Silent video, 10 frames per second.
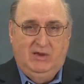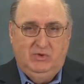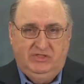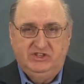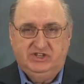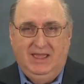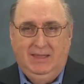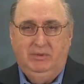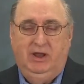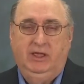And with this
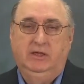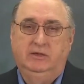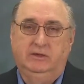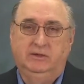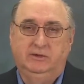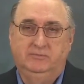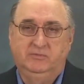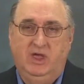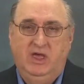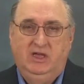happening,
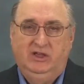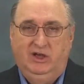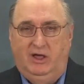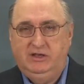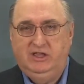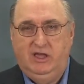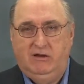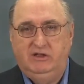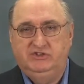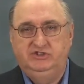God
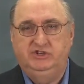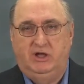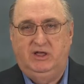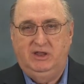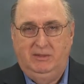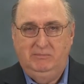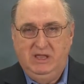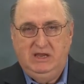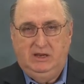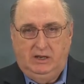carries John
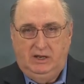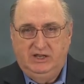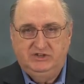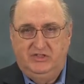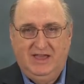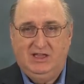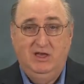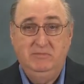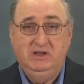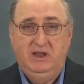immediately to that
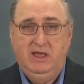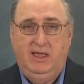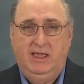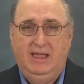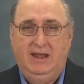coming day,